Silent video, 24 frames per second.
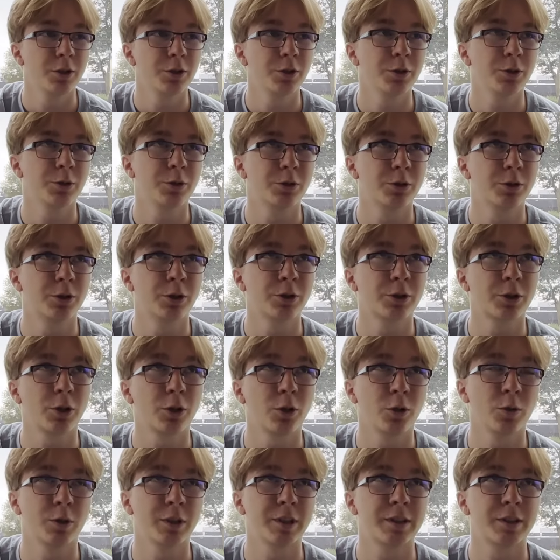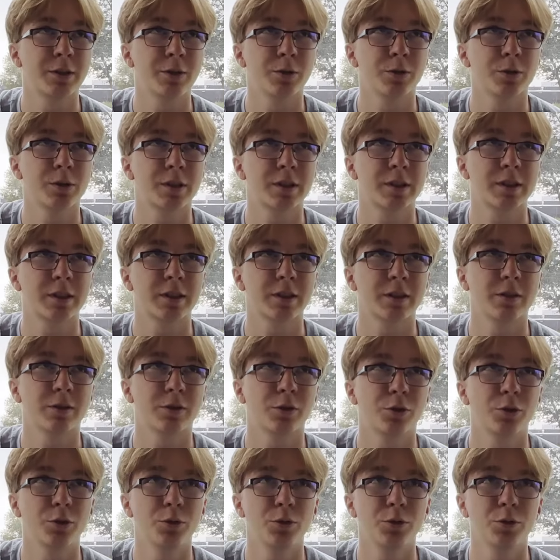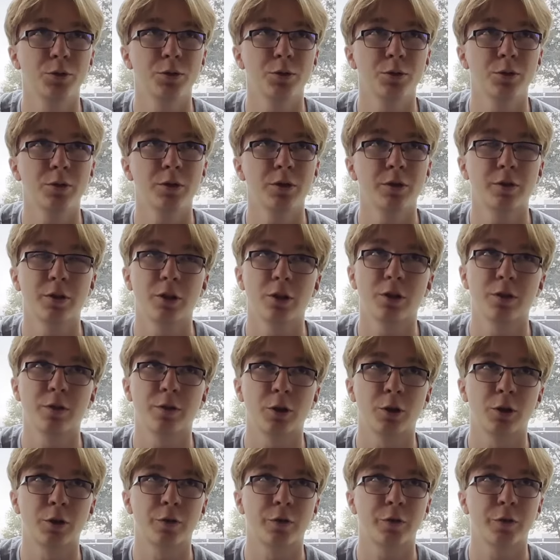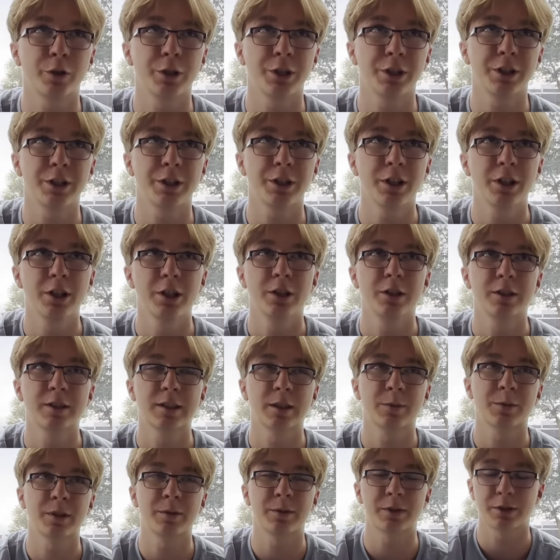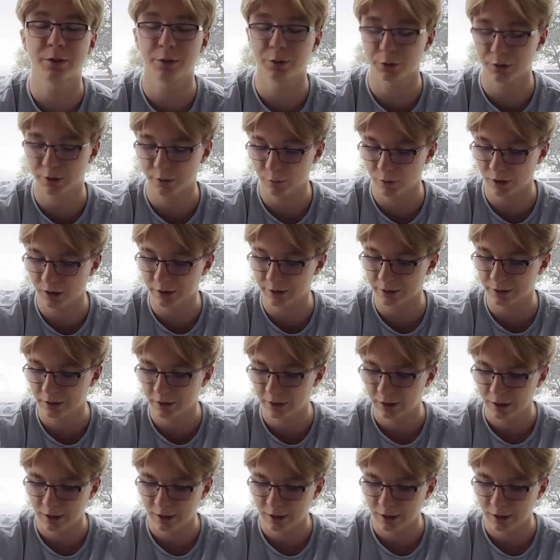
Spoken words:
you don't always use 2 or 3, sometimes you use 1,